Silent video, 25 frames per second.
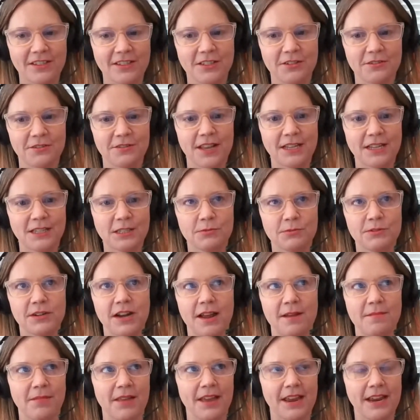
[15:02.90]
So that's what
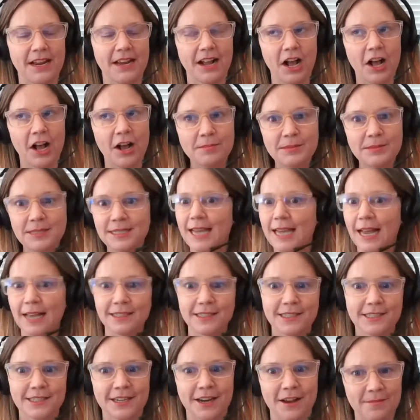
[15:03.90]
I'm like
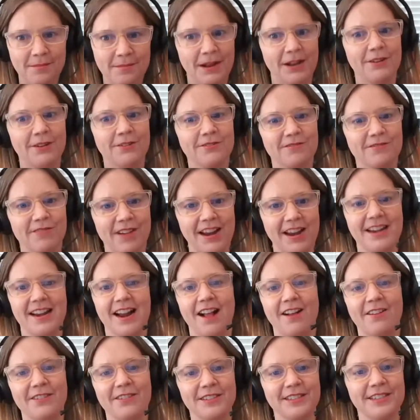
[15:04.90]
obsessed about right
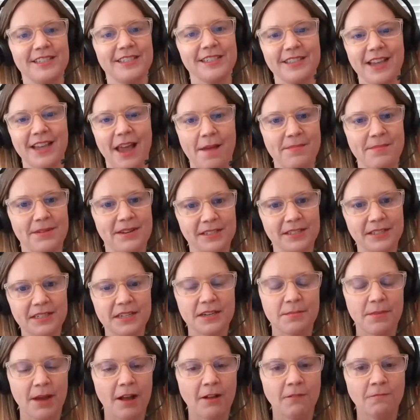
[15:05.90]
now is this happiness
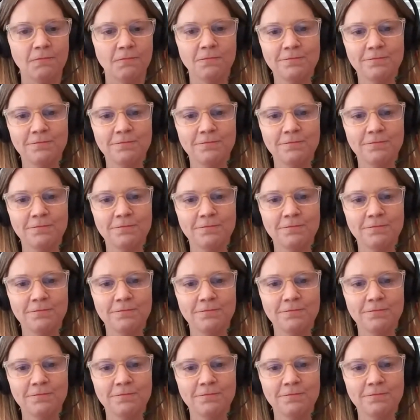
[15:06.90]
email.